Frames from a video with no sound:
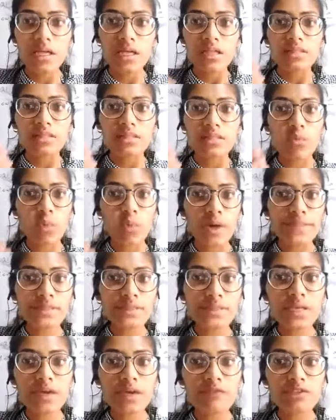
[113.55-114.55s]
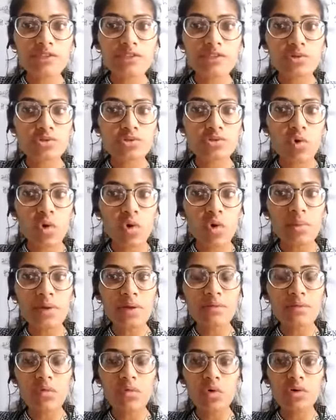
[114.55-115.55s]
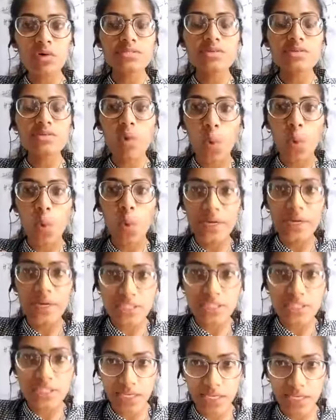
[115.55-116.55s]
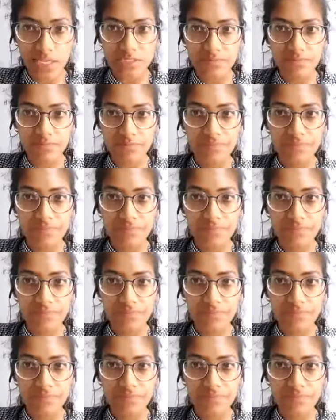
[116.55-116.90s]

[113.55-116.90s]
the one thing which was common was OH negative.